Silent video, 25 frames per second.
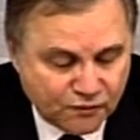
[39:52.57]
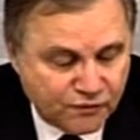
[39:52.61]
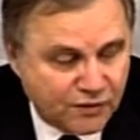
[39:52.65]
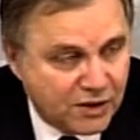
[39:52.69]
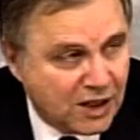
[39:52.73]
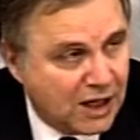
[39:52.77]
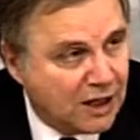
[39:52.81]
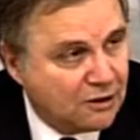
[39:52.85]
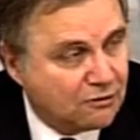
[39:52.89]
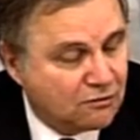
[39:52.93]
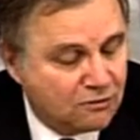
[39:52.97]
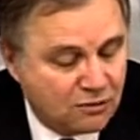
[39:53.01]
the
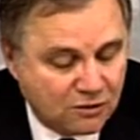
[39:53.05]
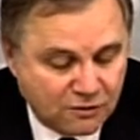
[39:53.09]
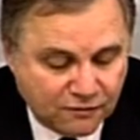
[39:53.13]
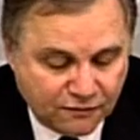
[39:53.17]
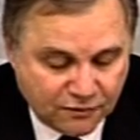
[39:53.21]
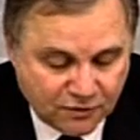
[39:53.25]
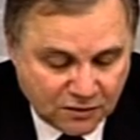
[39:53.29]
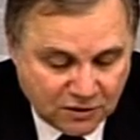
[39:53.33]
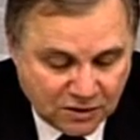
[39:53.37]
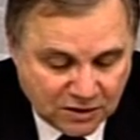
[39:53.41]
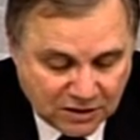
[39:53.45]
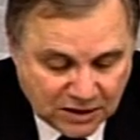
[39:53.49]
outlook for
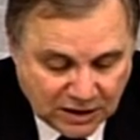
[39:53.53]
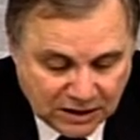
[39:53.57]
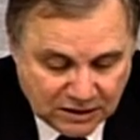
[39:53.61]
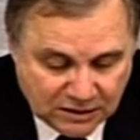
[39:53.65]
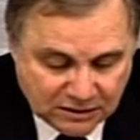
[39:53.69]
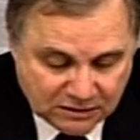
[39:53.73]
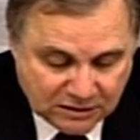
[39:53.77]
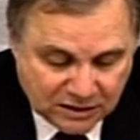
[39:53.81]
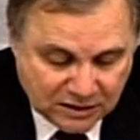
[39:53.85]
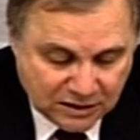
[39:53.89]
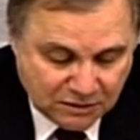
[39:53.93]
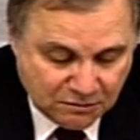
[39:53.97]
the Italian
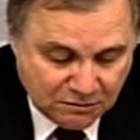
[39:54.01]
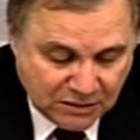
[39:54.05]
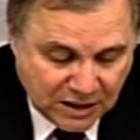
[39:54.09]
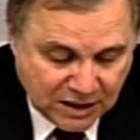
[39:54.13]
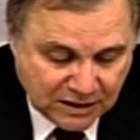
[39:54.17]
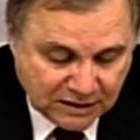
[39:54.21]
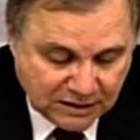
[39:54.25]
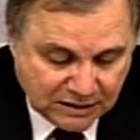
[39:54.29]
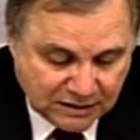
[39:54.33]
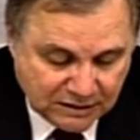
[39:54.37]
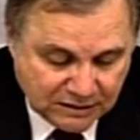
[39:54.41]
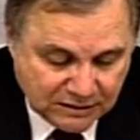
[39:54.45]
credit
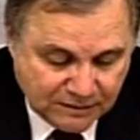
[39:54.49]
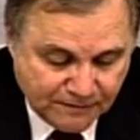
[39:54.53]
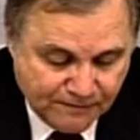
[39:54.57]
market.